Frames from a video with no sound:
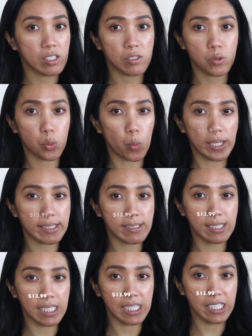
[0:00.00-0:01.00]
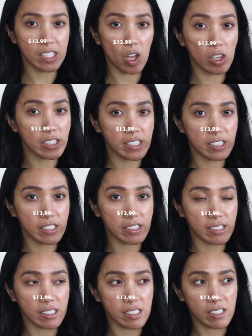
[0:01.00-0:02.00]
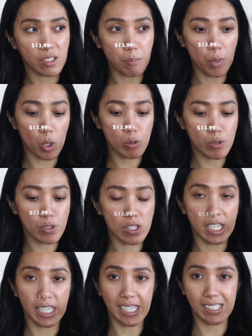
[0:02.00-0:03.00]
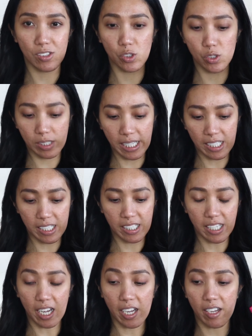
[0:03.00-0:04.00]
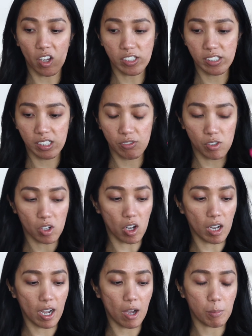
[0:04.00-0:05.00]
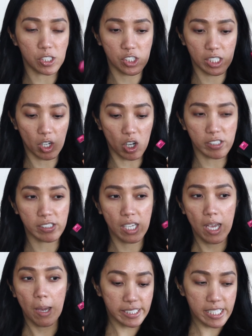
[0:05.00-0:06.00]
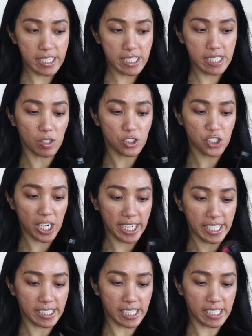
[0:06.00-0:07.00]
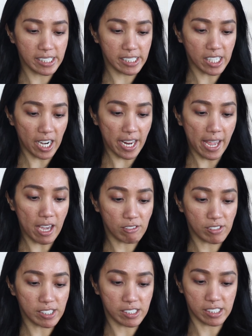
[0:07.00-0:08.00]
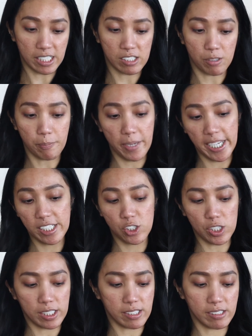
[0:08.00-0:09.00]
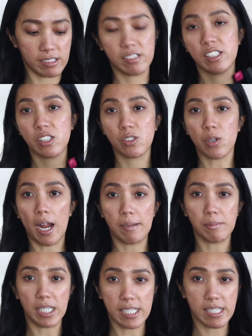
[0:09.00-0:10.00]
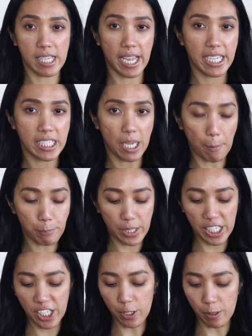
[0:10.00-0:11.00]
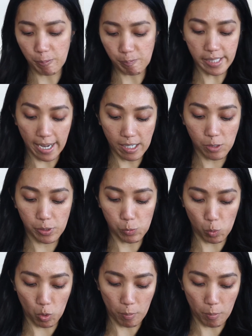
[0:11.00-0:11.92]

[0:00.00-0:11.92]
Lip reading: $20 the most in New Zealand. I honestly forgot how much it costs. This shade that I have is in Desert Beige, and this is described as a medium dark with warm